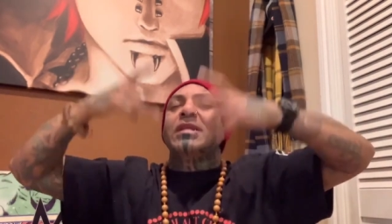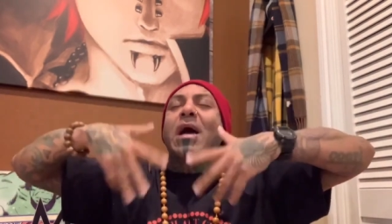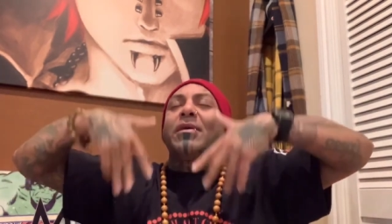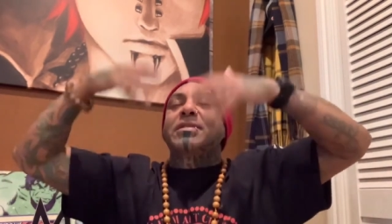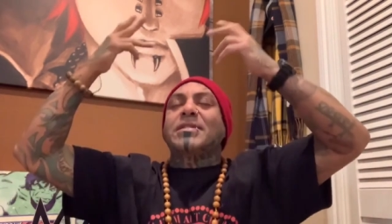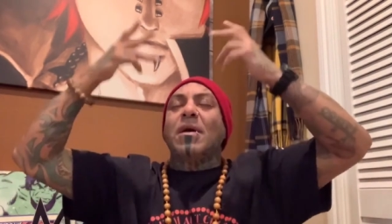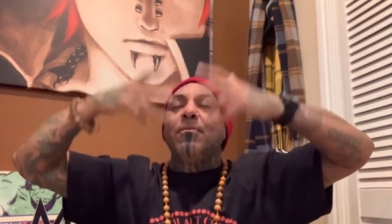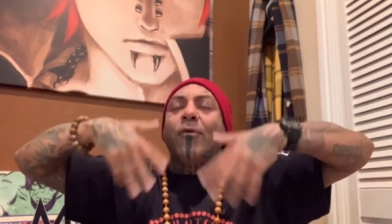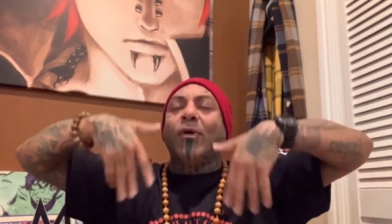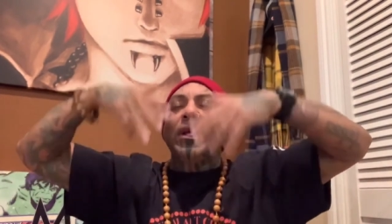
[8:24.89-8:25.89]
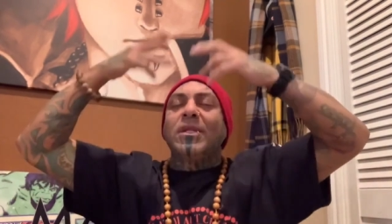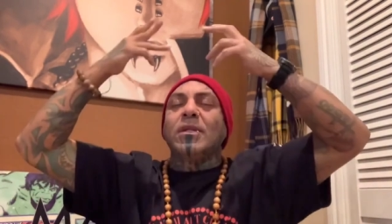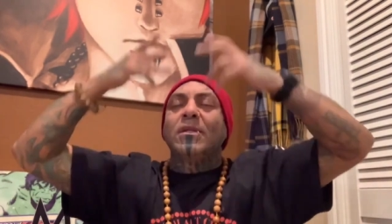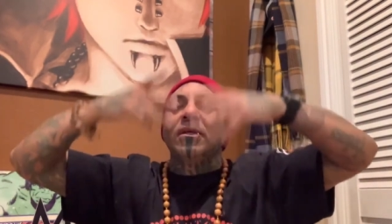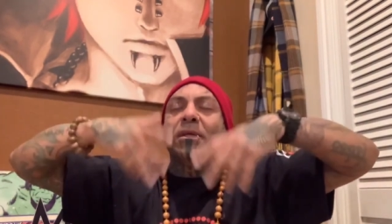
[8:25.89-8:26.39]
Now at some point,
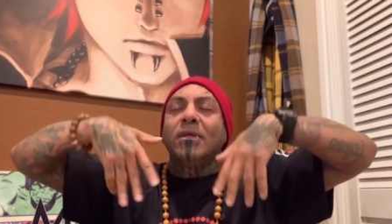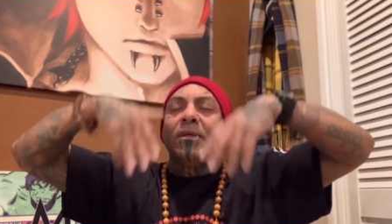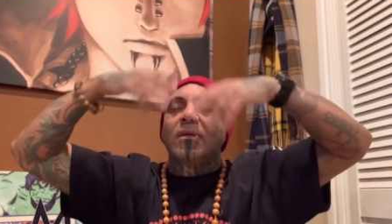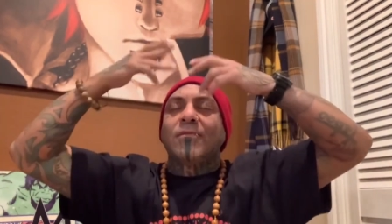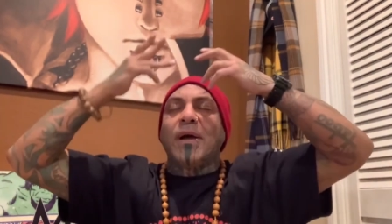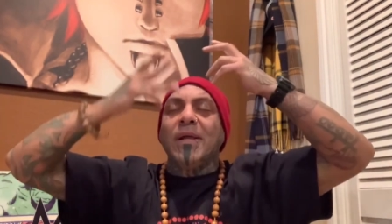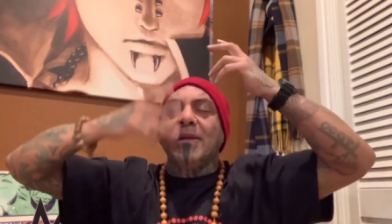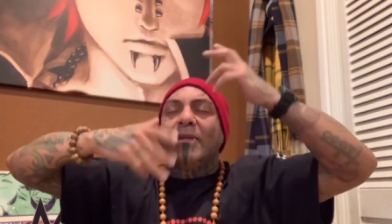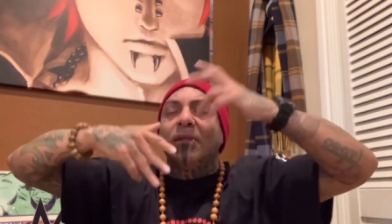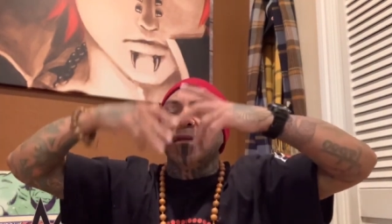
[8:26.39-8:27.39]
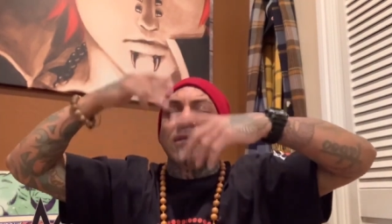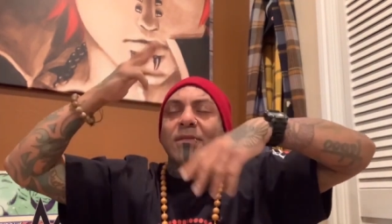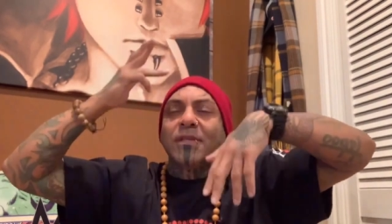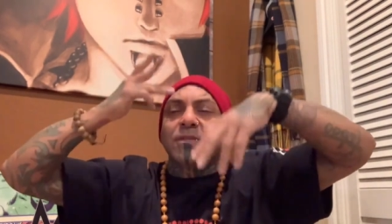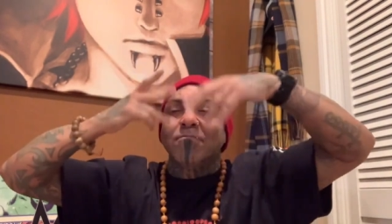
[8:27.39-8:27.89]
right,
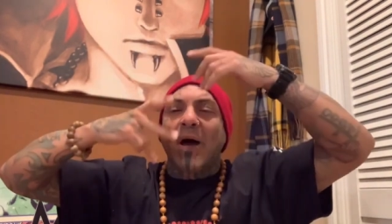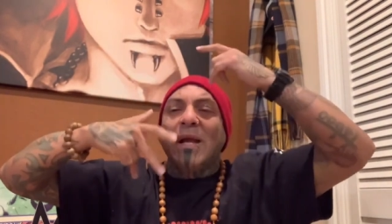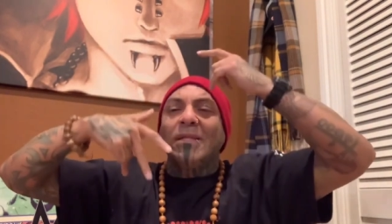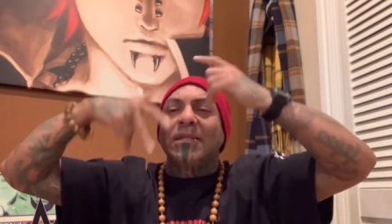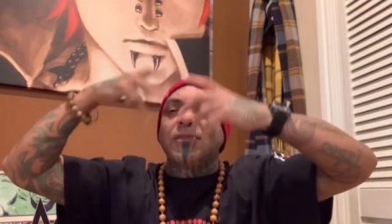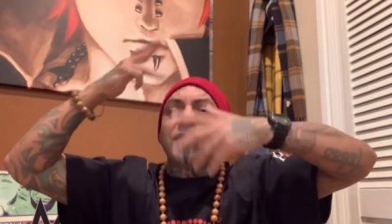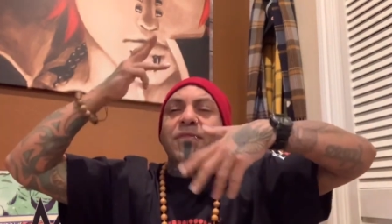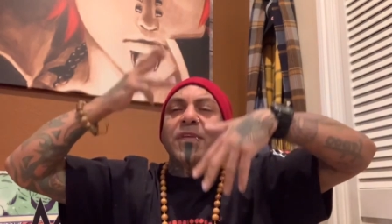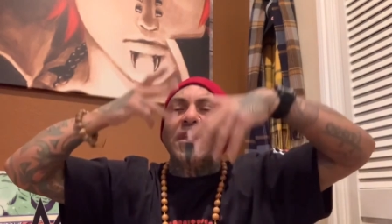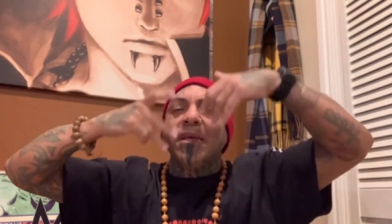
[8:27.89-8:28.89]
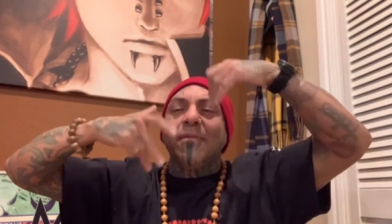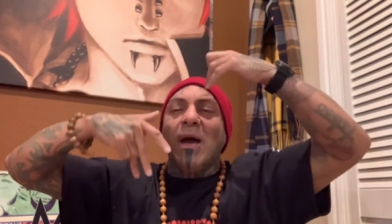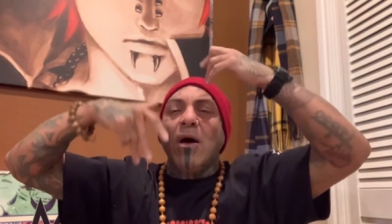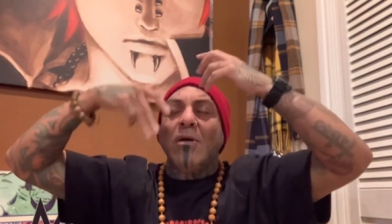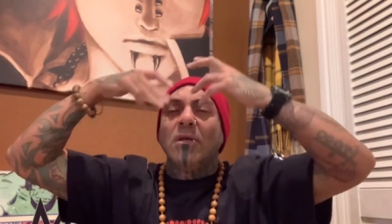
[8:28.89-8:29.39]
this mind that they're thinking
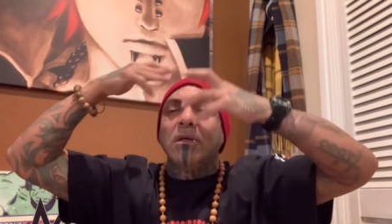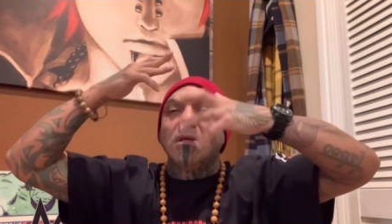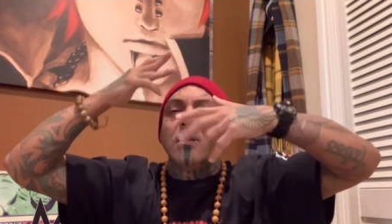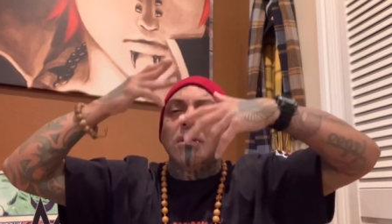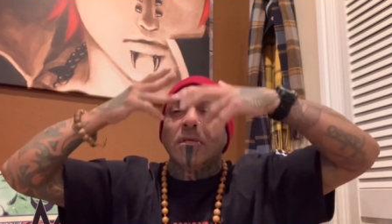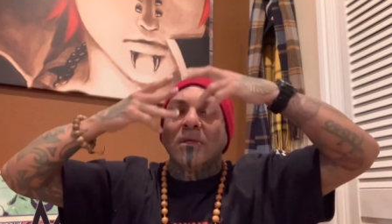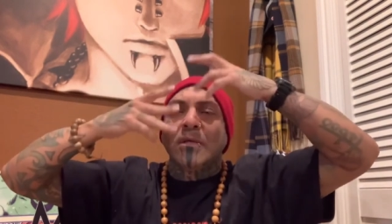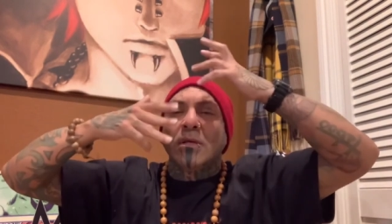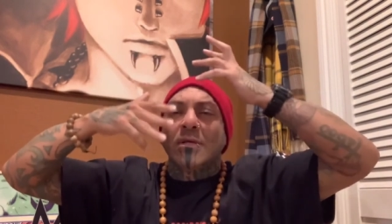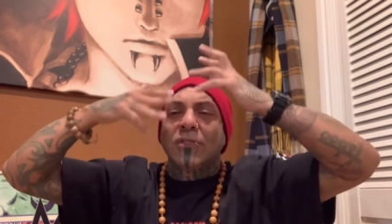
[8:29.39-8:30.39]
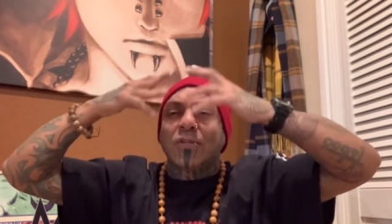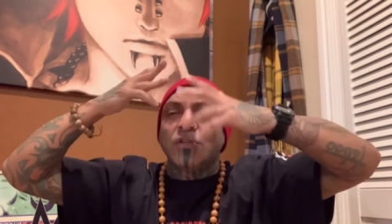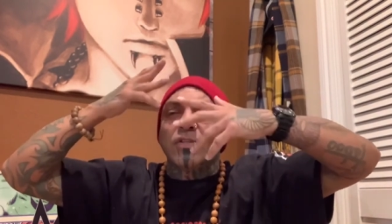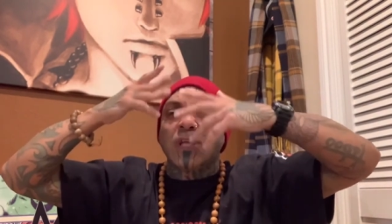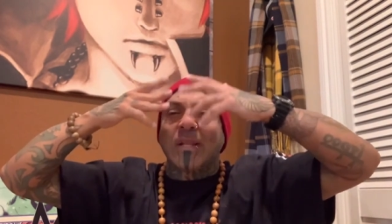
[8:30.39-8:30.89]
about
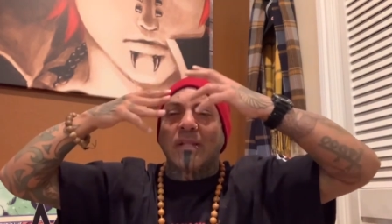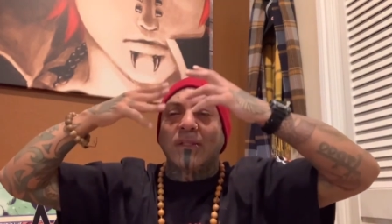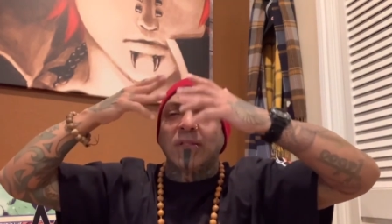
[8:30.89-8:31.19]
starts to kind of